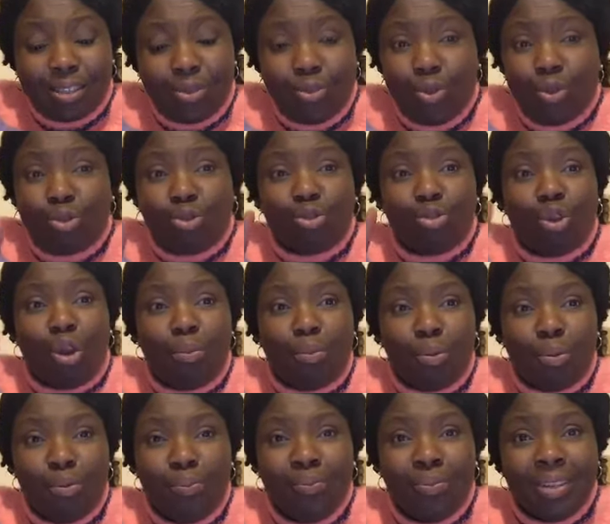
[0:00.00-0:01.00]
No
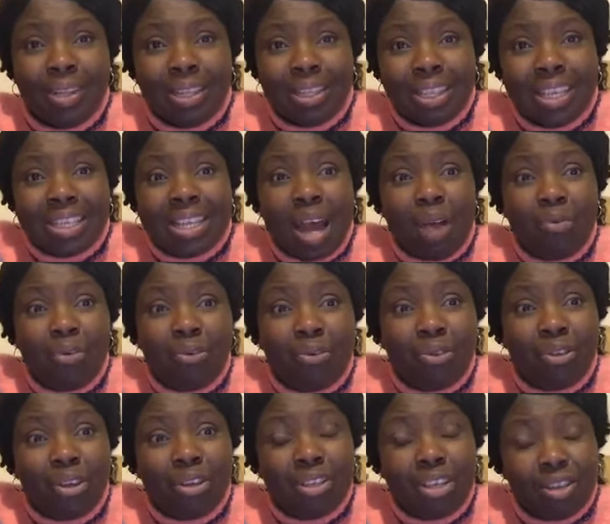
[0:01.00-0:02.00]
trouble. This is how we
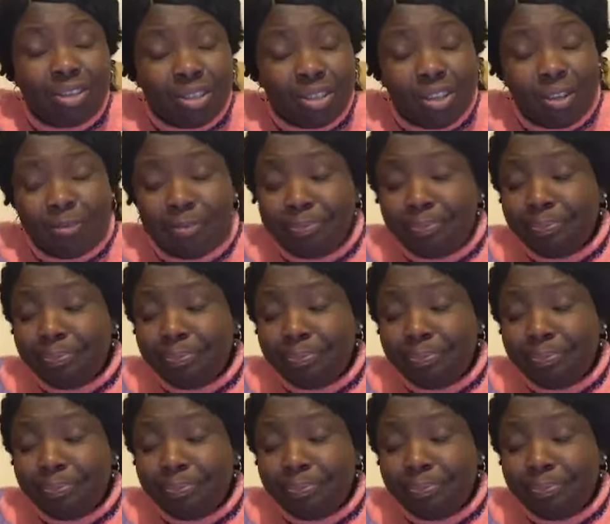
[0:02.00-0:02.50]
feel just now.